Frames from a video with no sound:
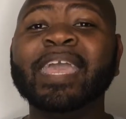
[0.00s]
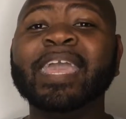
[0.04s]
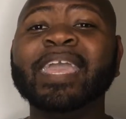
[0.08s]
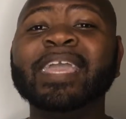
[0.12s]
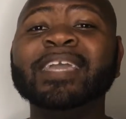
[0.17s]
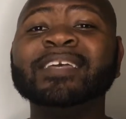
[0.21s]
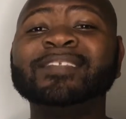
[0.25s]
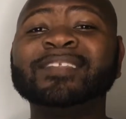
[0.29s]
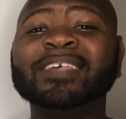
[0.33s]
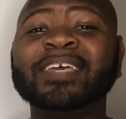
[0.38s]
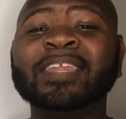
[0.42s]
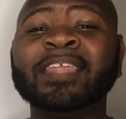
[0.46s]

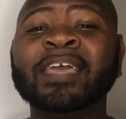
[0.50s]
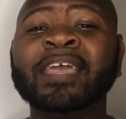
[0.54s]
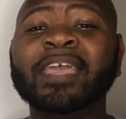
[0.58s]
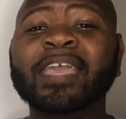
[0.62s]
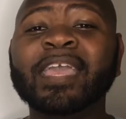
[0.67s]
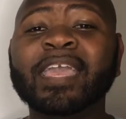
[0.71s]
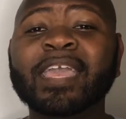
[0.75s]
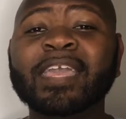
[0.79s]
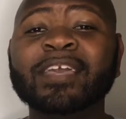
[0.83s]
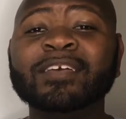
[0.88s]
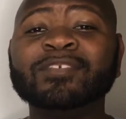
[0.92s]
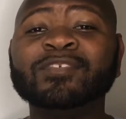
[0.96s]

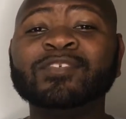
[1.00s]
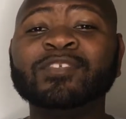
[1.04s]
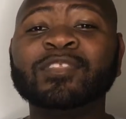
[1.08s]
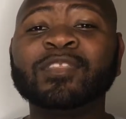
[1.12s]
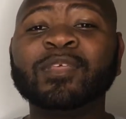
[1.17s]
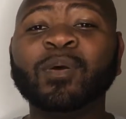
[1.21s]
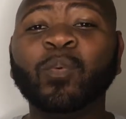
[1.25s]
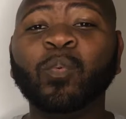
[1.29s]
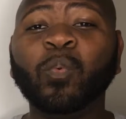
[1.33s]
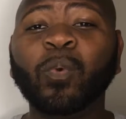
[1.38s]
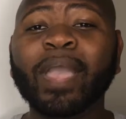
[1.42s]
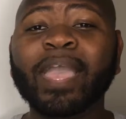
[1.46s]
is
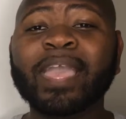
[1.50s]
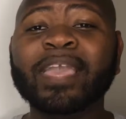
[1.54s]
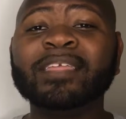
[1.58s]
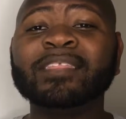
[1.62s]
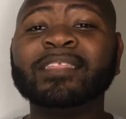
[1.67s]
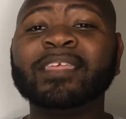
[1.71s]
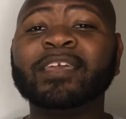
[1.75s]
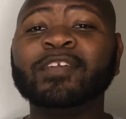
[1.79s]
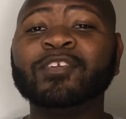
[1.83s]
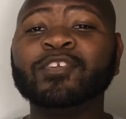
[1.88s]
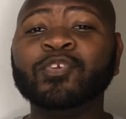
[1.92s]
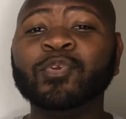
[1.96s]
the way
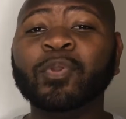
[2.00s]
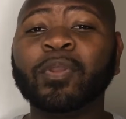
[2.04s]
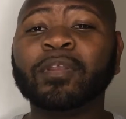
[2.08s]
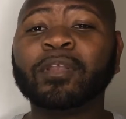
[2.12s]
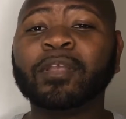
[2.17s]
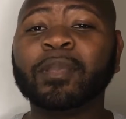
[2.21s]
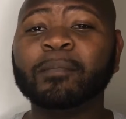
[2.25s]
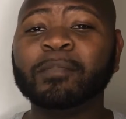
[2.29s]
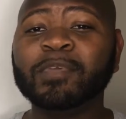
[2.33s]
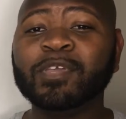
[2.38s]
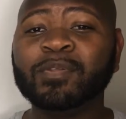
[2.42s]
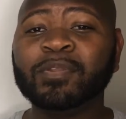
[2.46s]
that you're
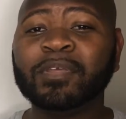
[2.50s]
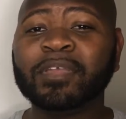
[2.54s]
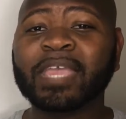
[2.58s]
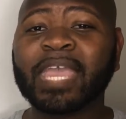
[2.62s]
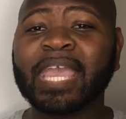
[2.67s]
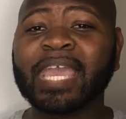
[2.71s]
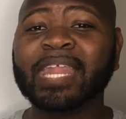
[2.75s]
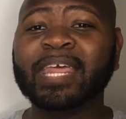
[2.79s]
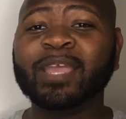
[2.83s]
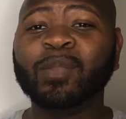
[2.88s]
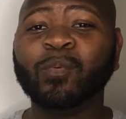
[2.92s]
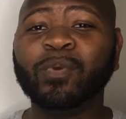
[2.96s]

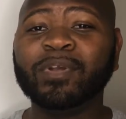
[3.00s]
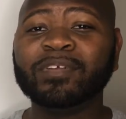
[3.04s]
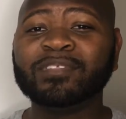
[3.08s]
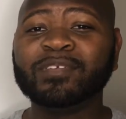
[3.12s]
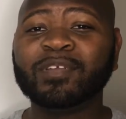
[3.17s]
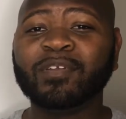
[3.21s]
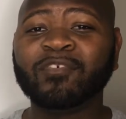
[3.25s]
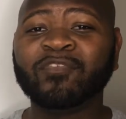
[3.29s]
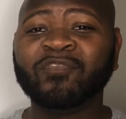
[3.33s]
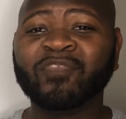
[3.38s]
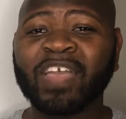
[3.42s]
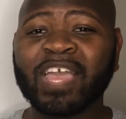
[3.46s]
communicating with
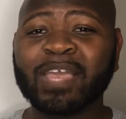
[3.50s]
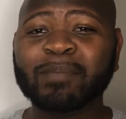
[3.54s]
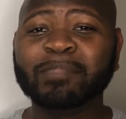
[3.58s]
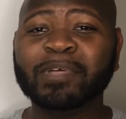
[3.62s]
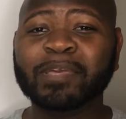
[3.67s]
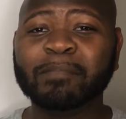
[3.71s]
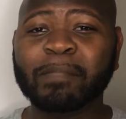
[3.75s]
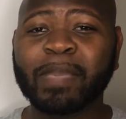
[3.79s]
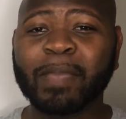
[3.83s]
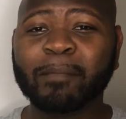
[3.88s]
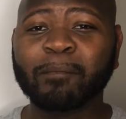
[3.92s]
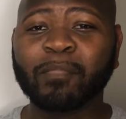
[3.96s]
your family
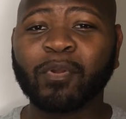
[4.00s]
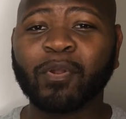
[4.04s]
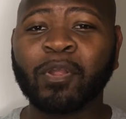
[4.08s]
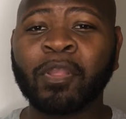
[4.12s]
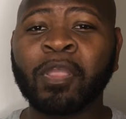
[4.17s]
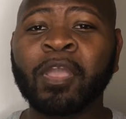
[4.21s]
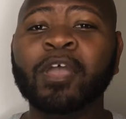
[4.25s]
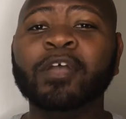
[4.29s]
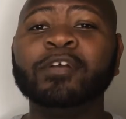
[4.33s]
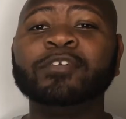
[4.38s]
member